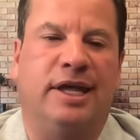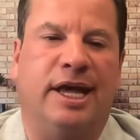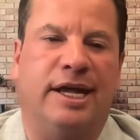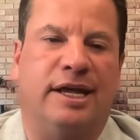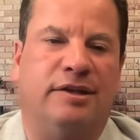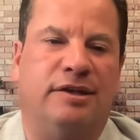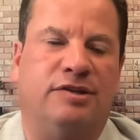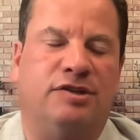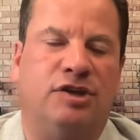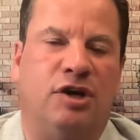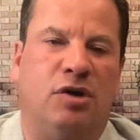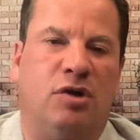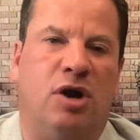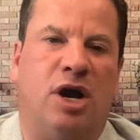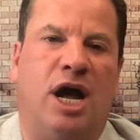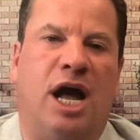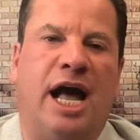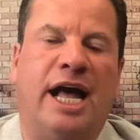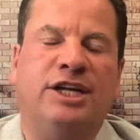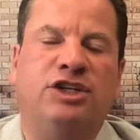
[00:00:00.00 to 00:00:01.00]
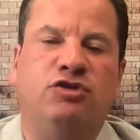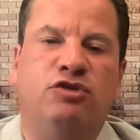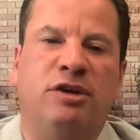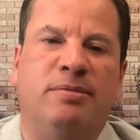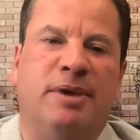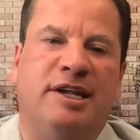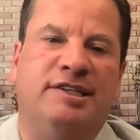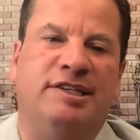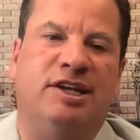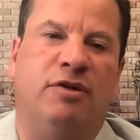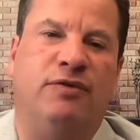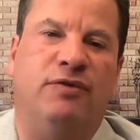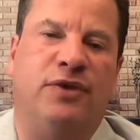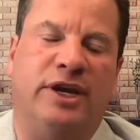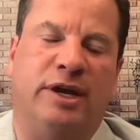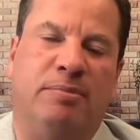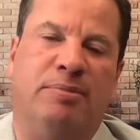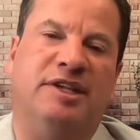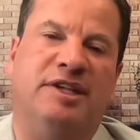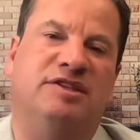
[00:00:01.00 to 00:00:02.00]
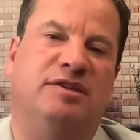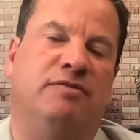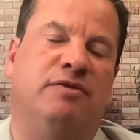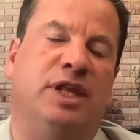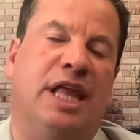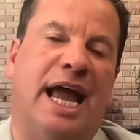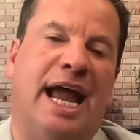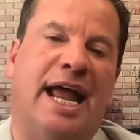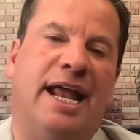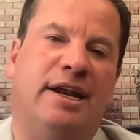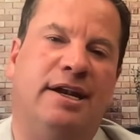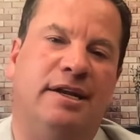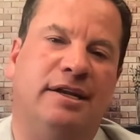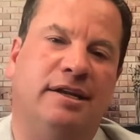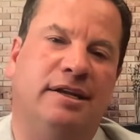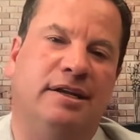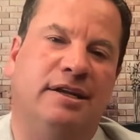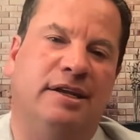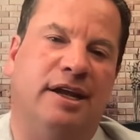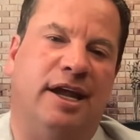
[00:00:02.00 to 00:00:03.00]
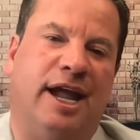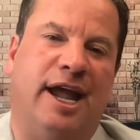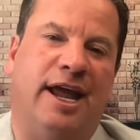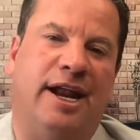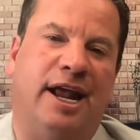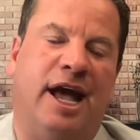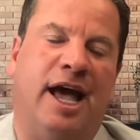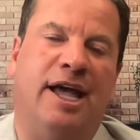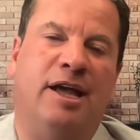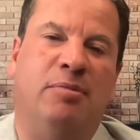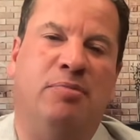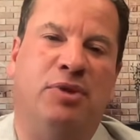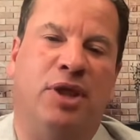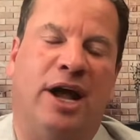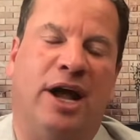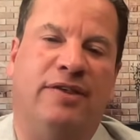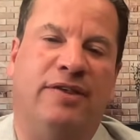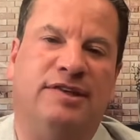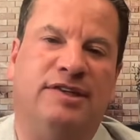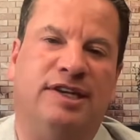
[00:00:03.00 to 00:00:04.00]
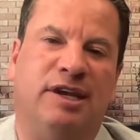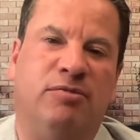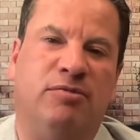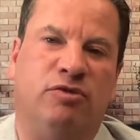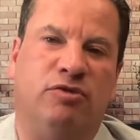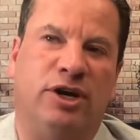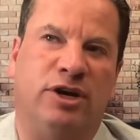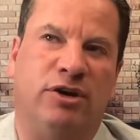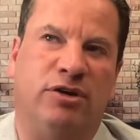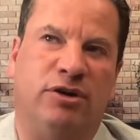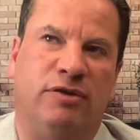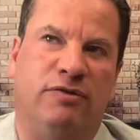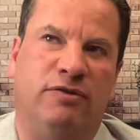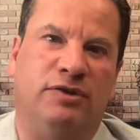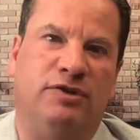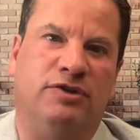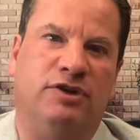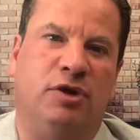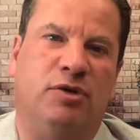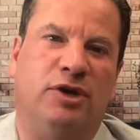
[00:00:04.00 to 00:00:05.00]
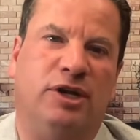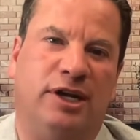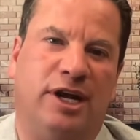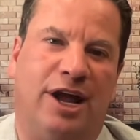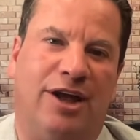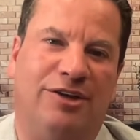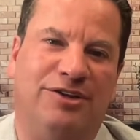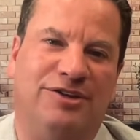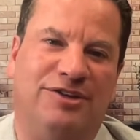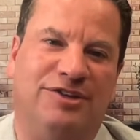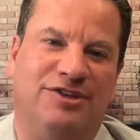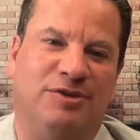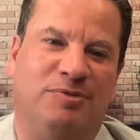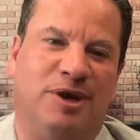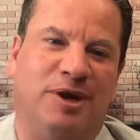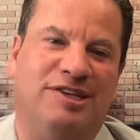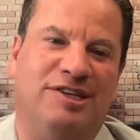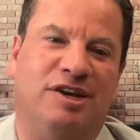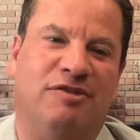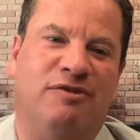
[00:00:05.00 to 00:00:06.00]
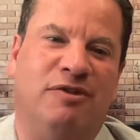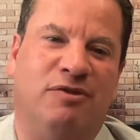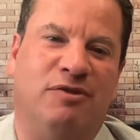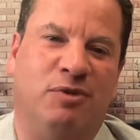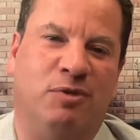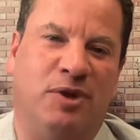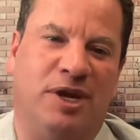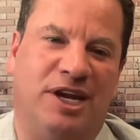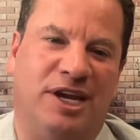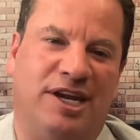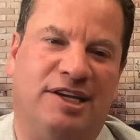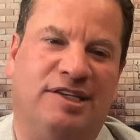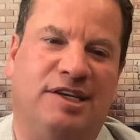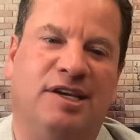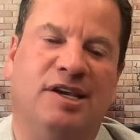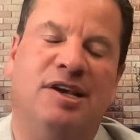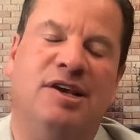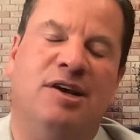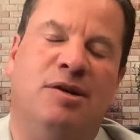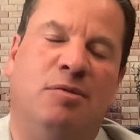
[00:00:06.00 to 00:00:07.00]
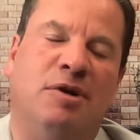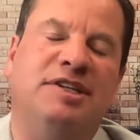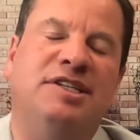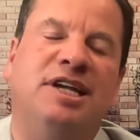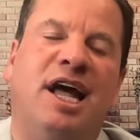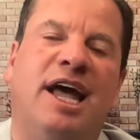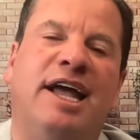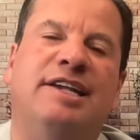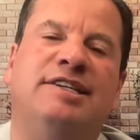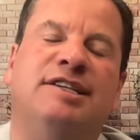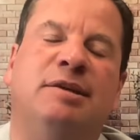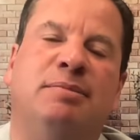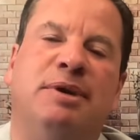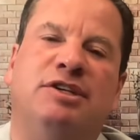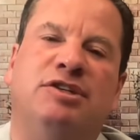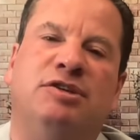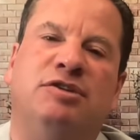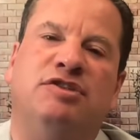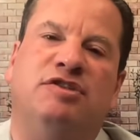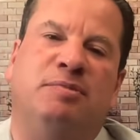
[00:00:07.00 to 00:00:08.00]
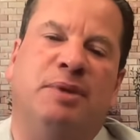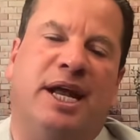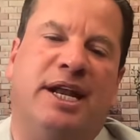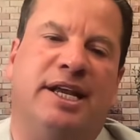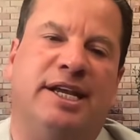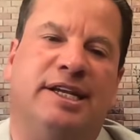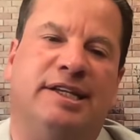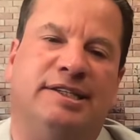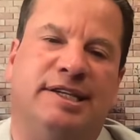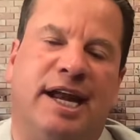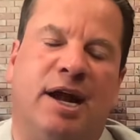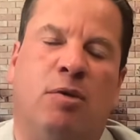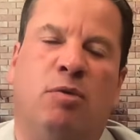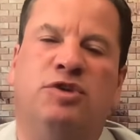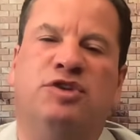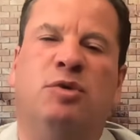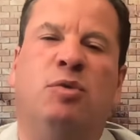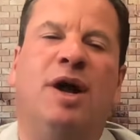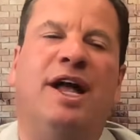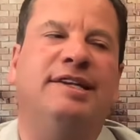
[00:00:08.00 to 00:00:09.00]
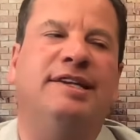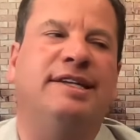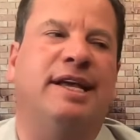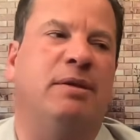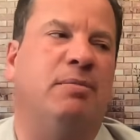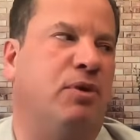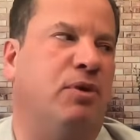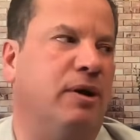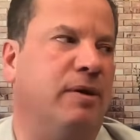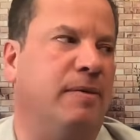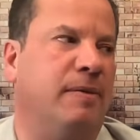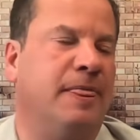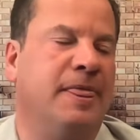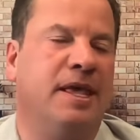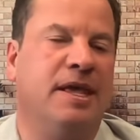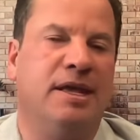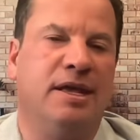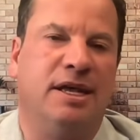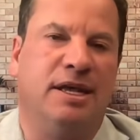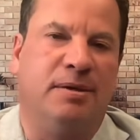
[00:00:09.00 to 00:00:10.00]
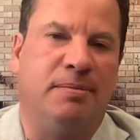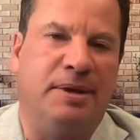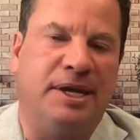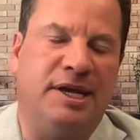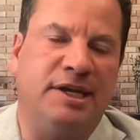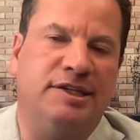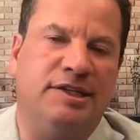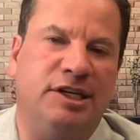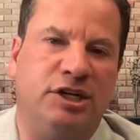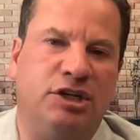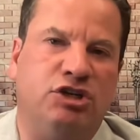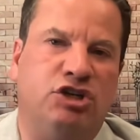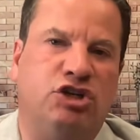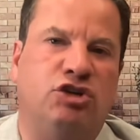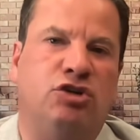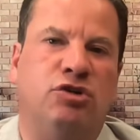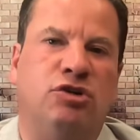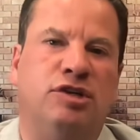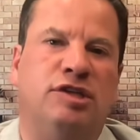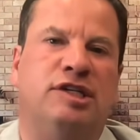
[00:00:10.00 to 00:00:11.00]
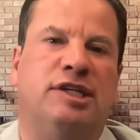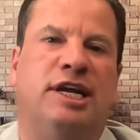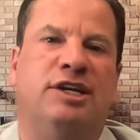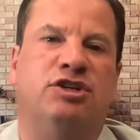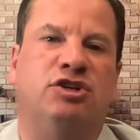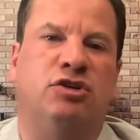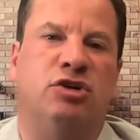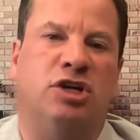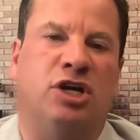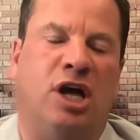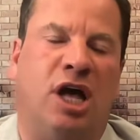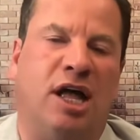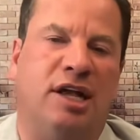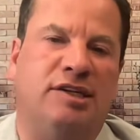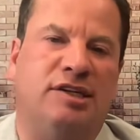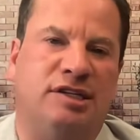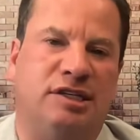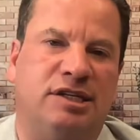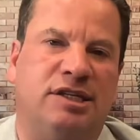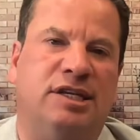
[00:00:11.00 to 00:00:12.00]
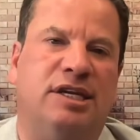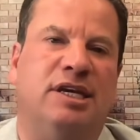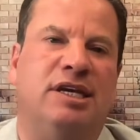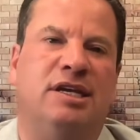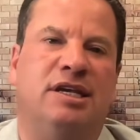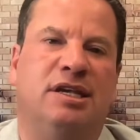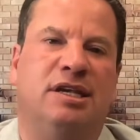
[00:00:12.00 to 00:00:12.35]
So I treat myself like a piece of land, and I apply the same rigor of a zoning analysis to myself every week. And I say, what's the highest and best use of Matt Higgins now? So why is that important? Because it ensures that you're constantly